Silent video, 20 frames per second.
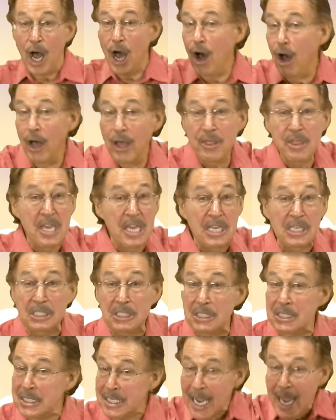On this
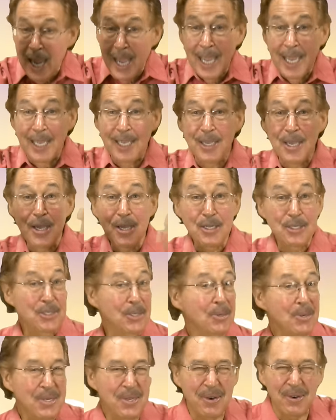day,
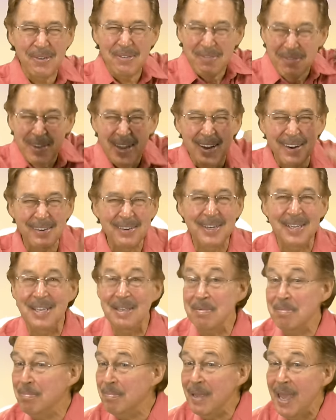do your
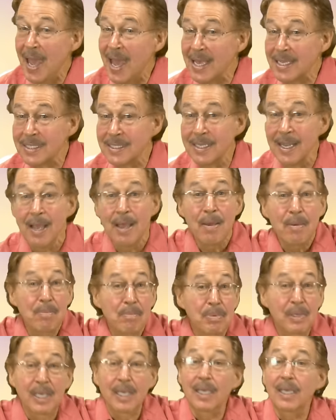very best.
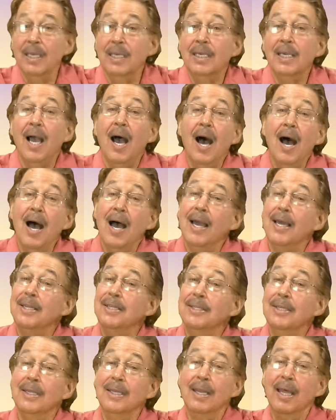Be
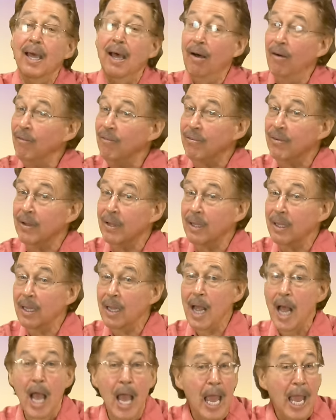kind and
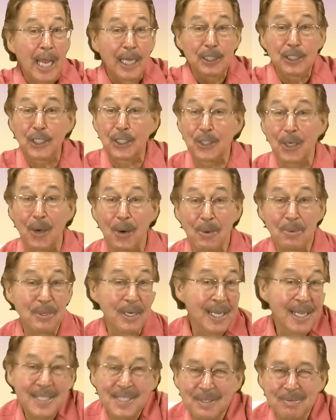helpful and show
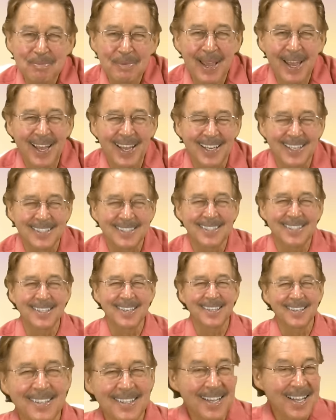respect.
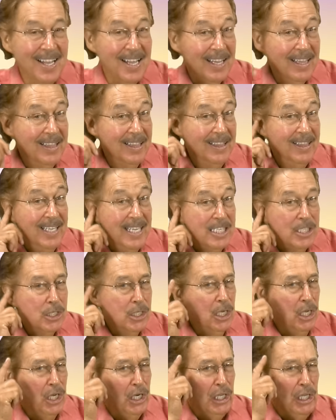
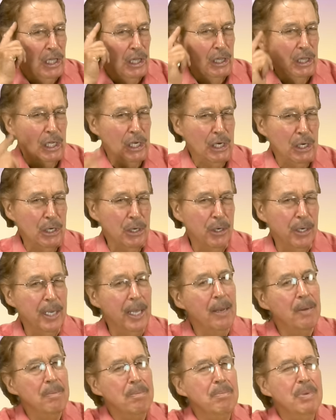Listen and
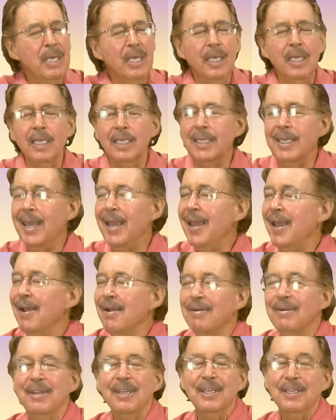learn and be
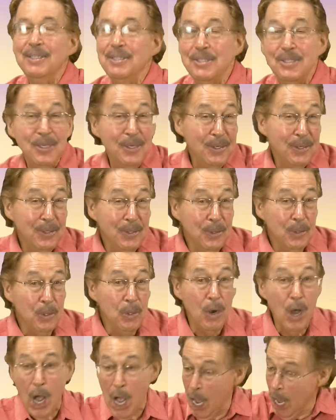caring
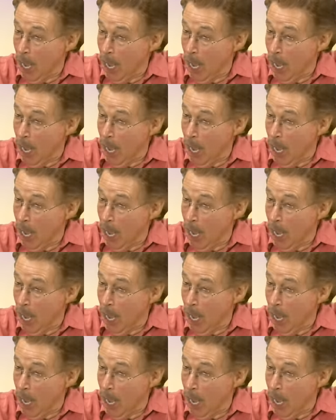too.